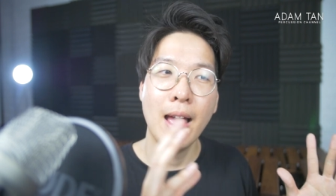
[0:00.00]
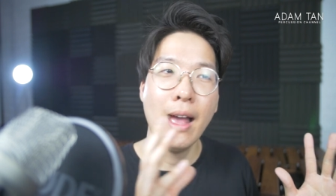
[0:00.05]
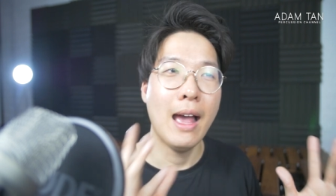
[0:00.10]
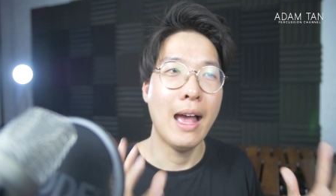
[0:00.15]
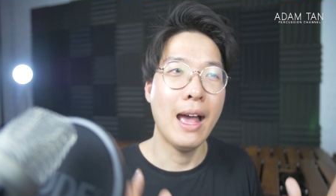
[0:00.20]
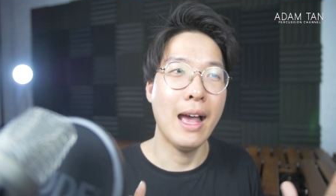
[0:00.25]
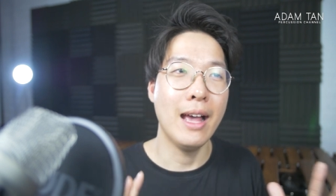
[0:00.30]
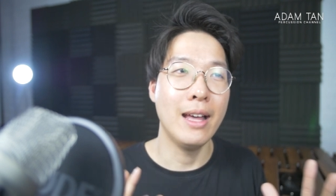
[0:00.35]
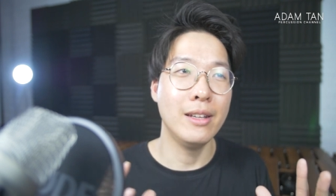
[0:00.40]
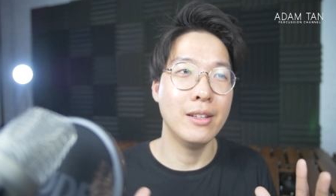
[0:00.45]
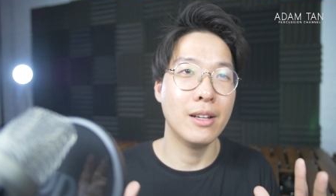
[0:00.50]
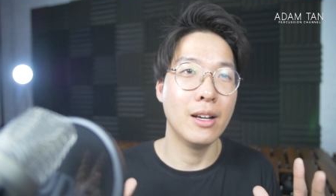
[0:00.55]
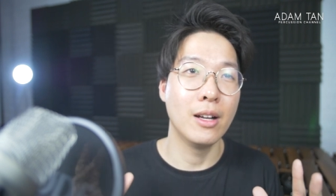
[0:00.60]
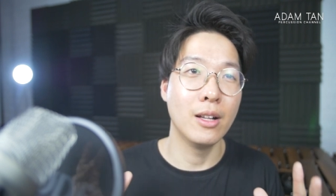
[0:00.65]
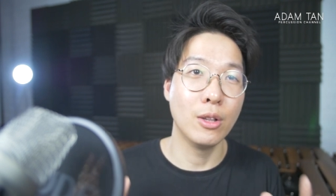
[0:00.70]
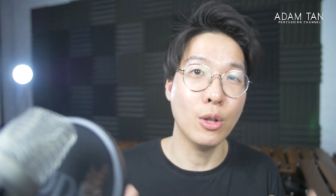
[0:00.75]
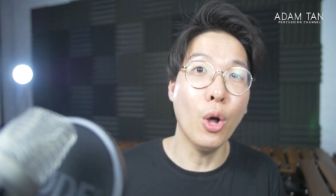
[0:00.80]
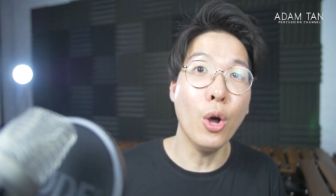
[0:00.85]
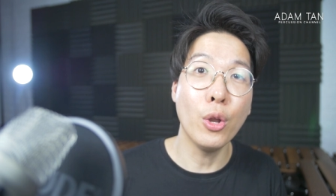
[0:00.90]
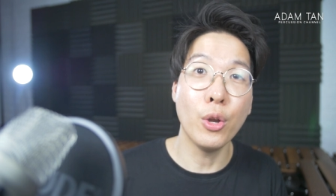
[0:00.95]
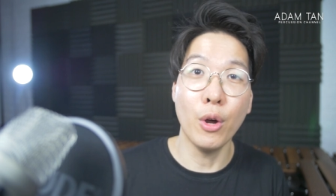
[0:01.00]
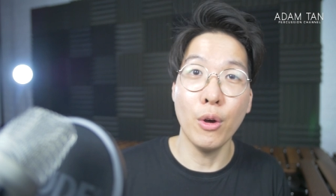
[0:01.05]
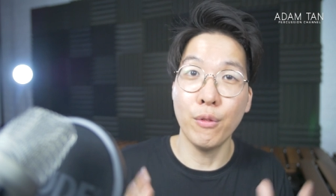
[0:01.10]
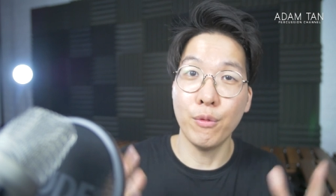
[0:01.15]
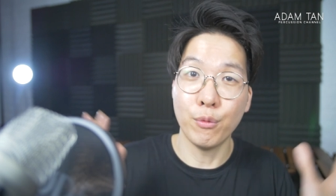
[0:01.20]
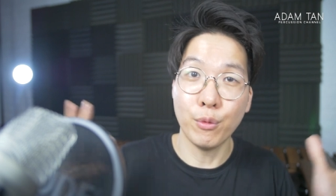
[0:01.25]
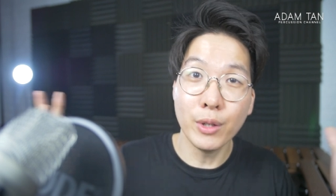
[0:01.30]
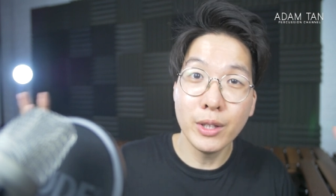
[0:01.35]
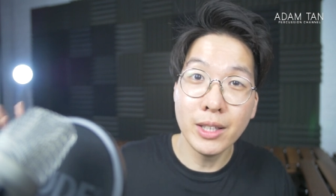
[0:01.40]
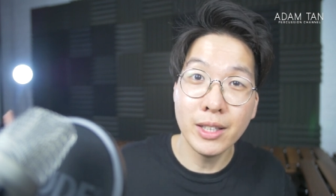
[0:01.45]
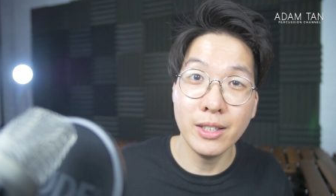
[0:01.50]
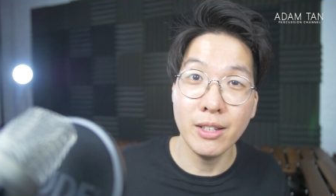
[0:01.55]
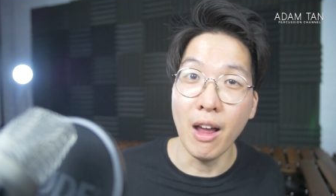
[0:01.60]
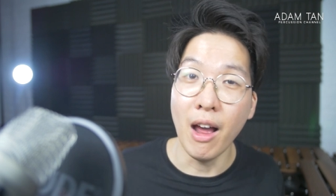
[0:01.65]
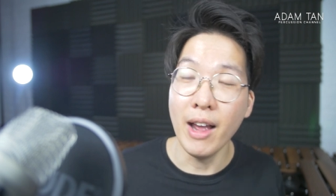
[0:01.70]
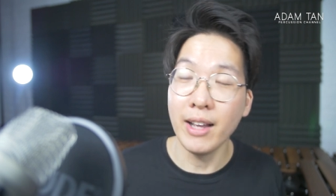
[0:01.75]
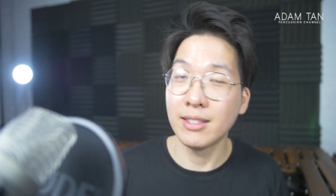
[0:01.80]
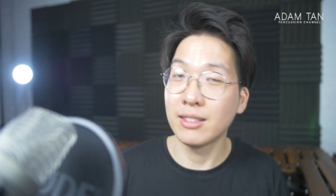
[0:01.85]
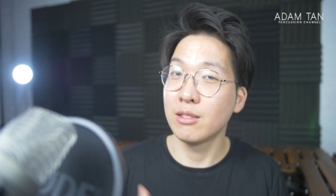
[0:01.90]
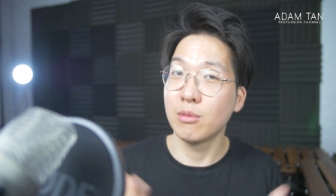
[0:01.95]
had a lot of really
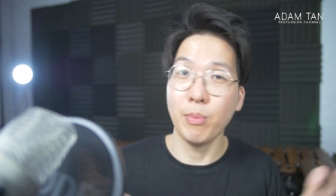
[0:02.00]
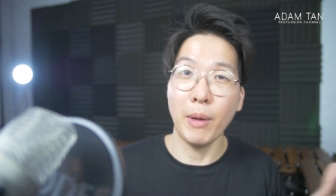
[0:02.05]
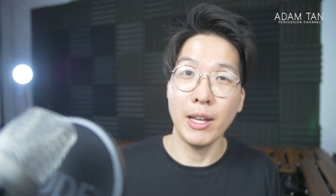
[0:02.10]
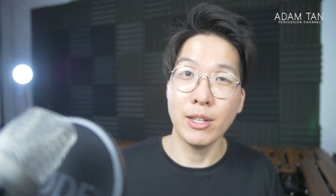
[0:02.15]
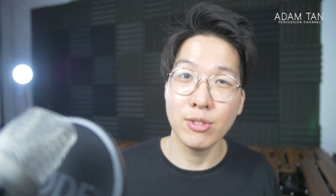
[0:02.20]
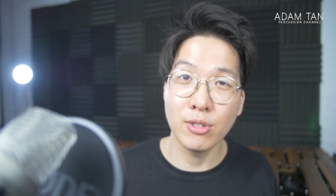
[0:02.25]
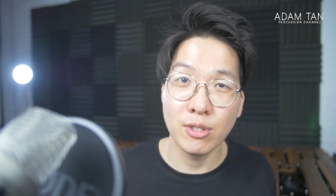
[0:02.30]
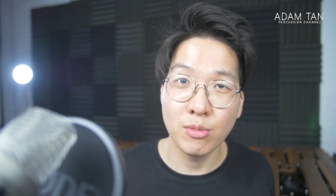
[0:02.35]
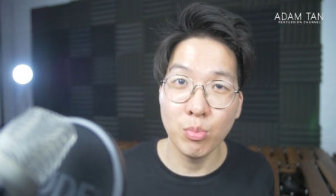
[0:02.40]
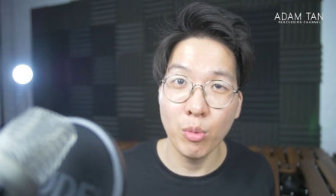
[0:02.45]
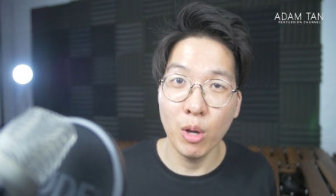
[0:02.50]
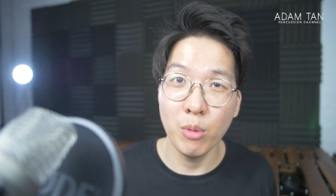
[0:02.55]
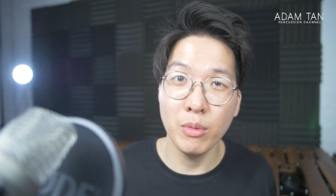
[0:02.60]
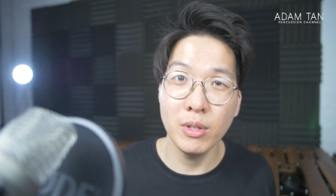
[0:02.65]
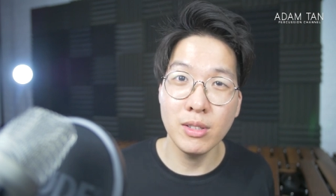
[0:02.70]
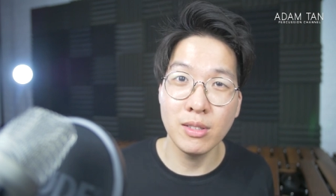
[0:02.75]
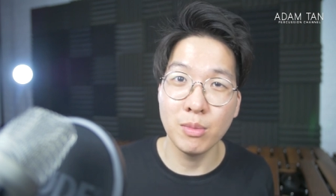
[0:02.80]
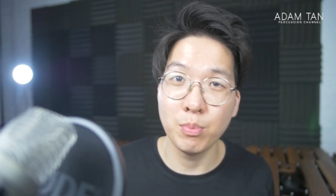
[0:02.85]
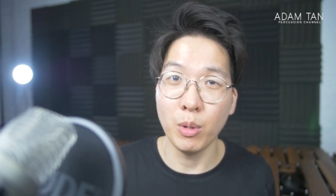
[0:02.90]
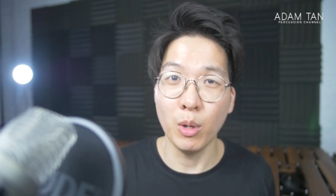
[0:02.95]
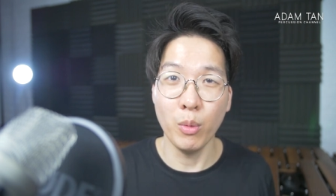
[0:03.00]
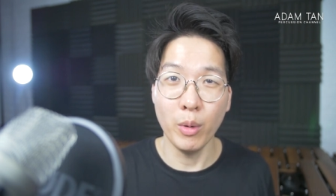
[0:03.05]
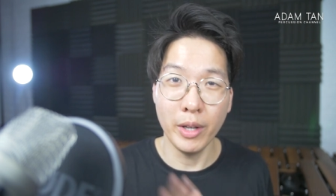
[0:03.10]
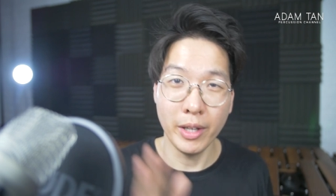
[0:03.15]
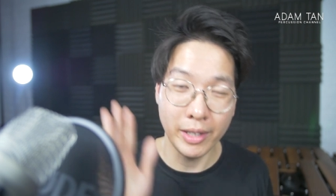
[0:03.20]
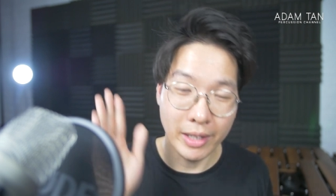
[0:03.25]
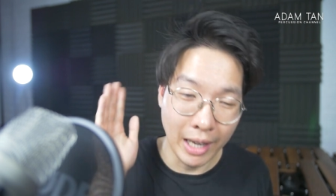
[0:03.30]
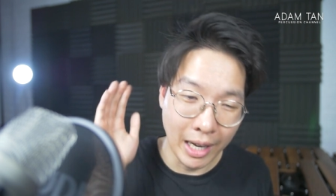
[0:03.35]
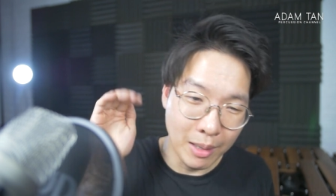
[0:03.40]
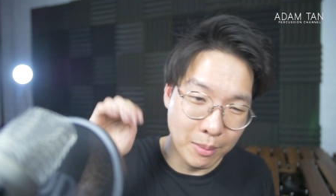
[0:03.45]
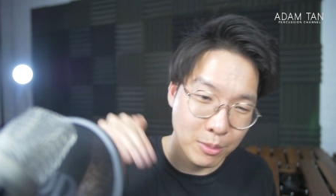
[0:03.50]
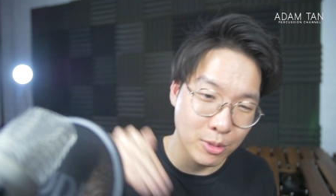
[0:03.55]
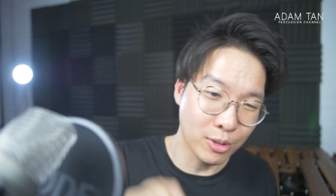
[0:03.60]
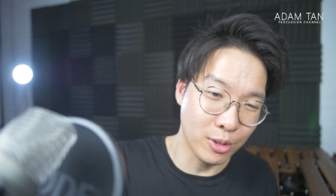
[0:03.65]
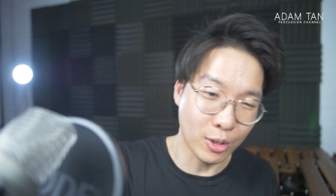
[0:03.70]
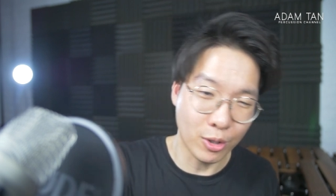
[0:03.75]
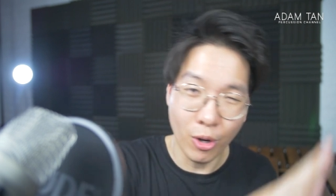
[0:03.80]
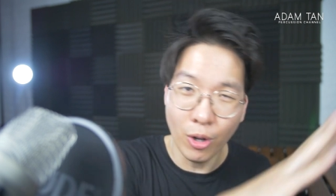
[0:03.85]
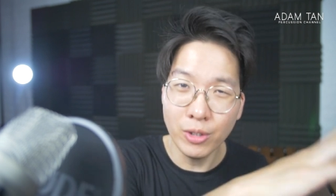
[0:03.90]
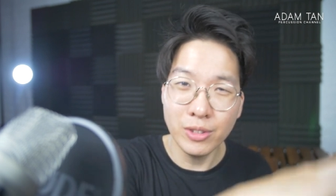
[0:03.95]
nice spacious moments, but when it came to
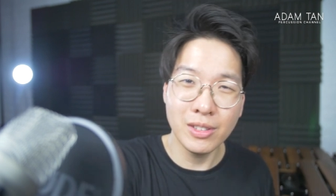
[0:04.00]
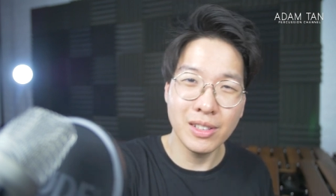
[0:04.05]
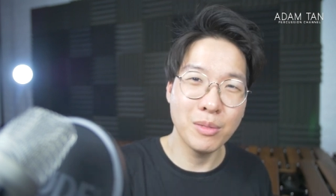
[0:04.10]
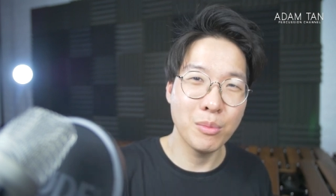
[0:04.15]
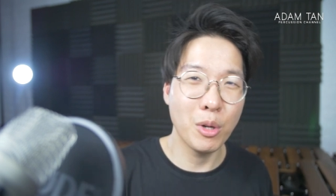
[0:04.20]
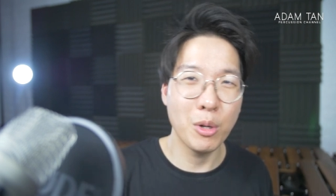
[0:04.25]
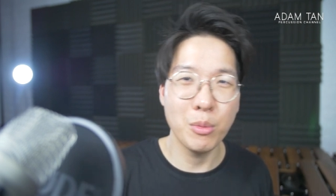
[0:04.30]
the constant